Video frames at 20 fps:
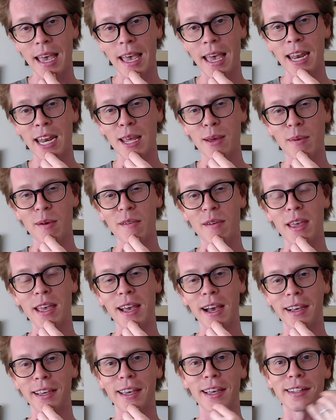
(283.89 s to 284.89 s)

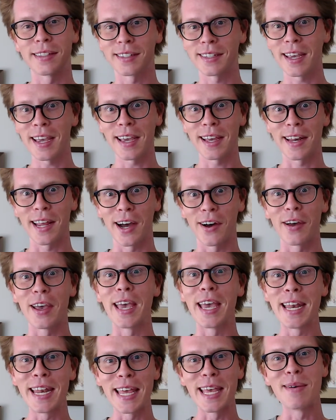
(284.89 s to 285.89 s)
I can't say it now.
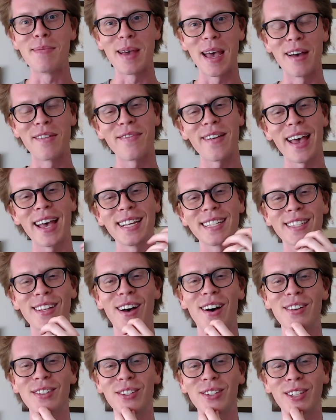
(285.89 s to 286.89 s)
NMFS
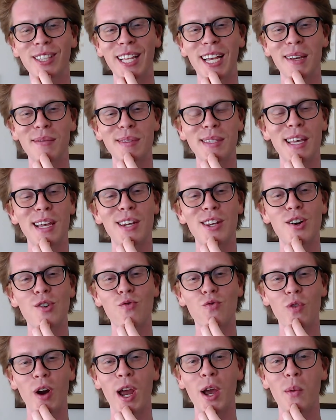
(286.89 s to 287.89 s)
also claims that no
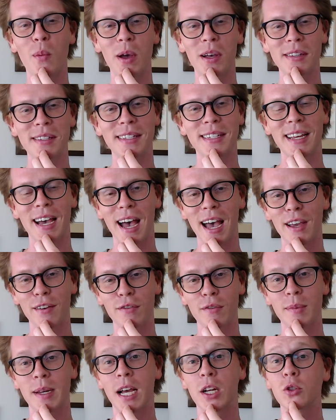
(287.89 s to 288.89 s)
right whales die
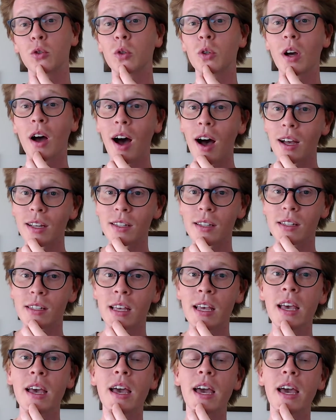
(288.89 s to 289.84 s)
from natural causes